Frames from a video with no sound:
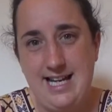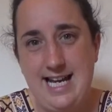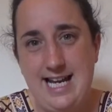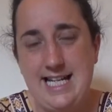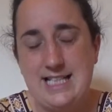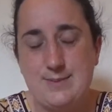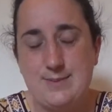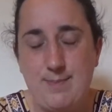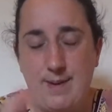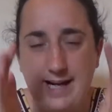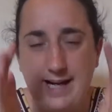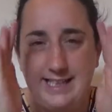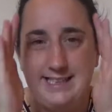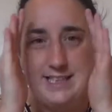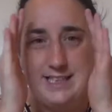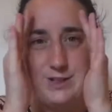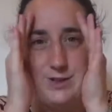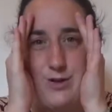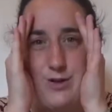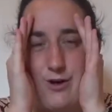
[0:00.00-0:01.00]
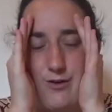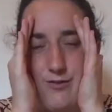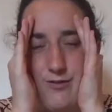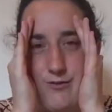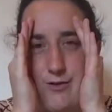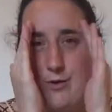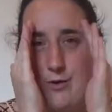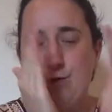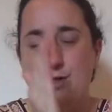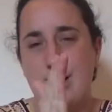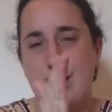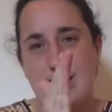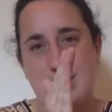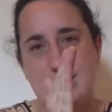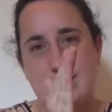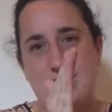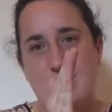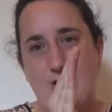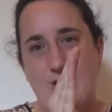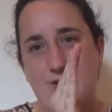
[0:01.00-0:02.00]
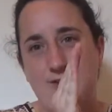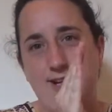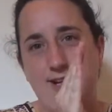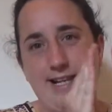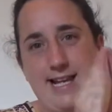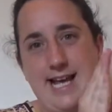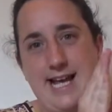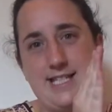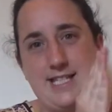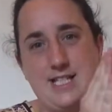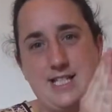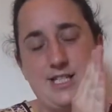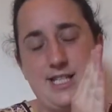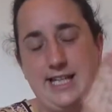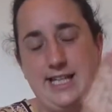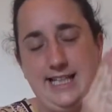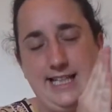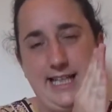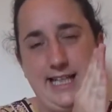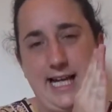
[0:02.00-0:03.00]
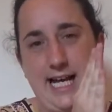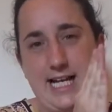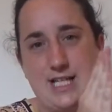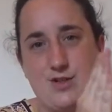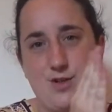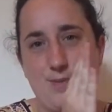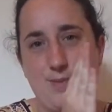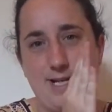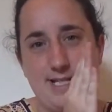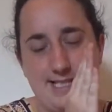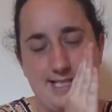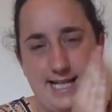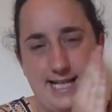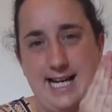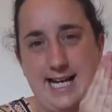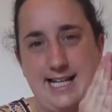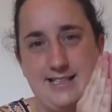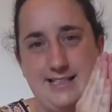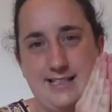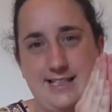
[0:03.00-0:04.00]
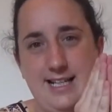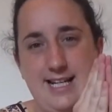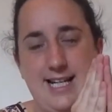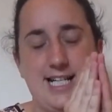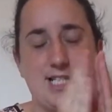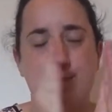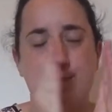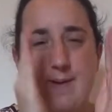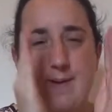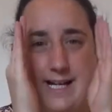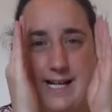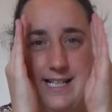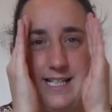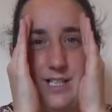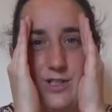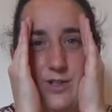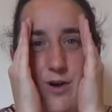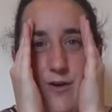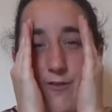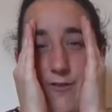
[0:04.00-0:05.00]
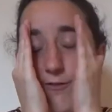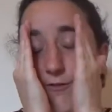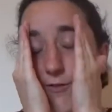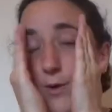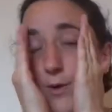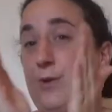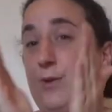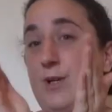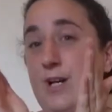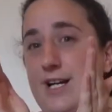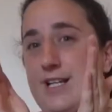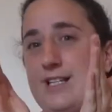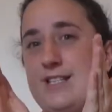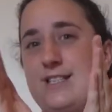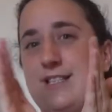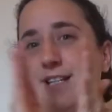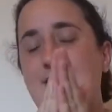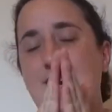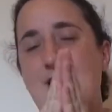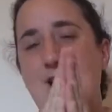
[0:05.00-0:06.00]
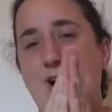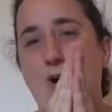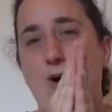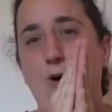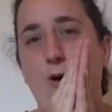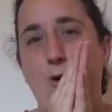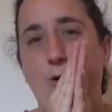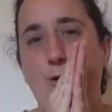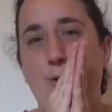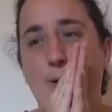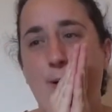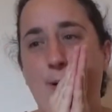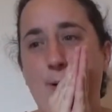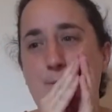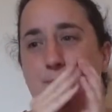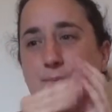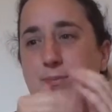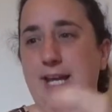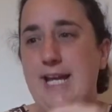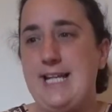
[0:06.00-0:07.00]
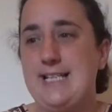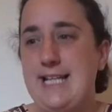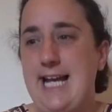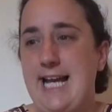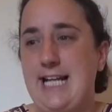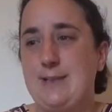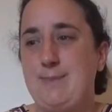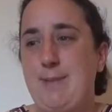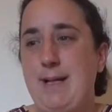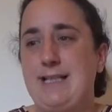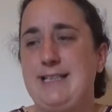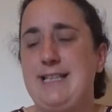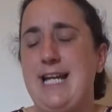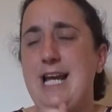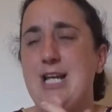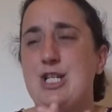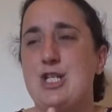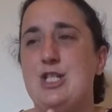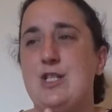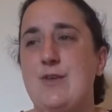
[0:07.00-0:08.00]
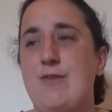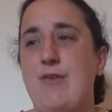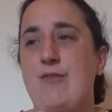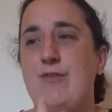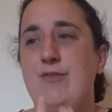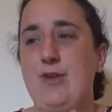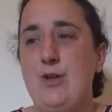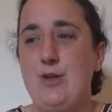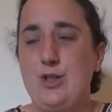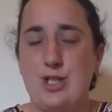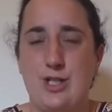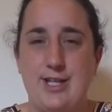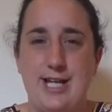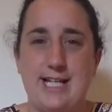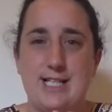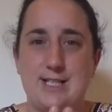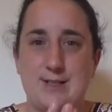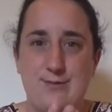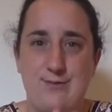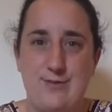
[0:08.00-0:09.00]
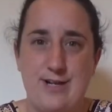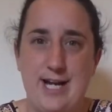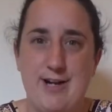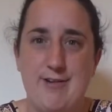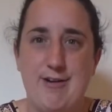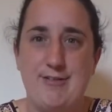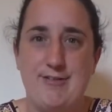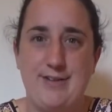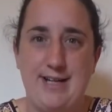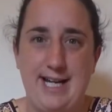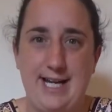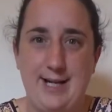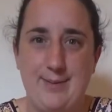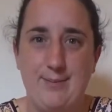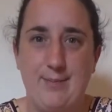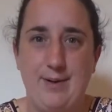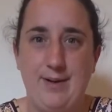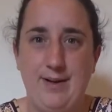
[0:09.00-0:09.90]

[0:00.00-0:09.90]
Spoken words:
His mind is not focused on the lessons that he has from his dad. His mind is not focused on his expectations of a future that is fairer for him.